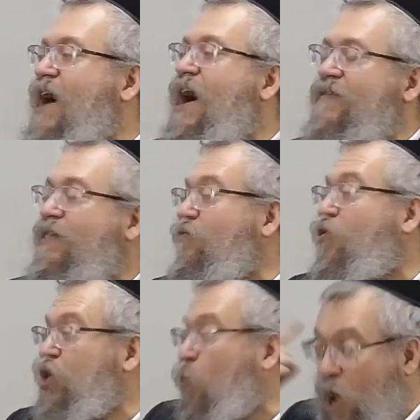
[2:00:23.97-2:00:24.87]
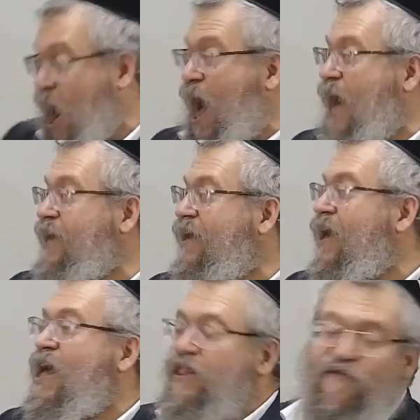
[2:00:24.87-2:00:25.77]
So then immediately when you do a
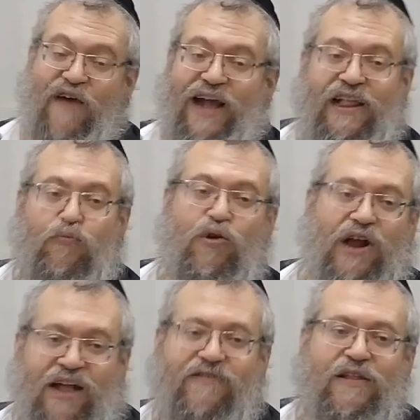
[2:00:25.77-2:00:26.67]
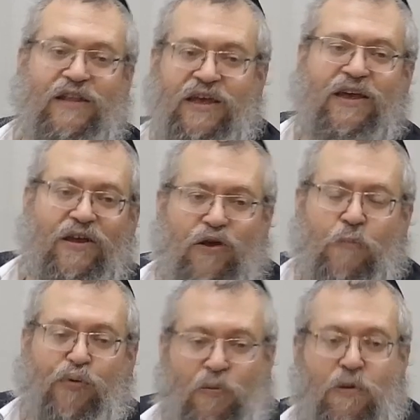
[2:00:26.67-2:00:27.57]
mitzvah, you will have the full revelation of the Ein
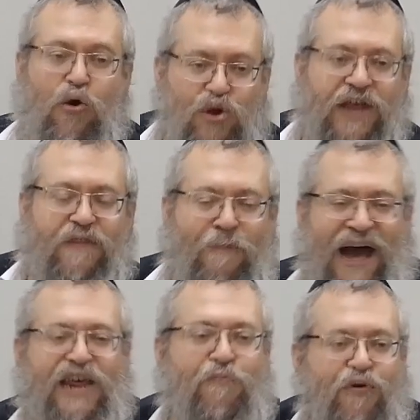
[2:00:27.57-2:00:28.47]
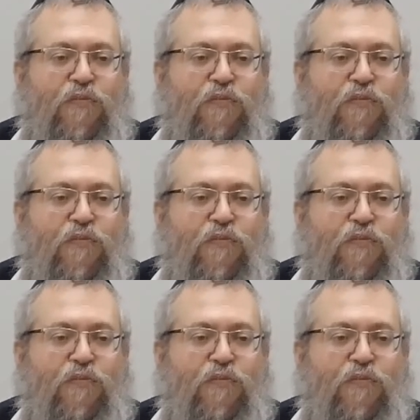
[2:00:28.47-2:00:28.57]
Sof without the plowing.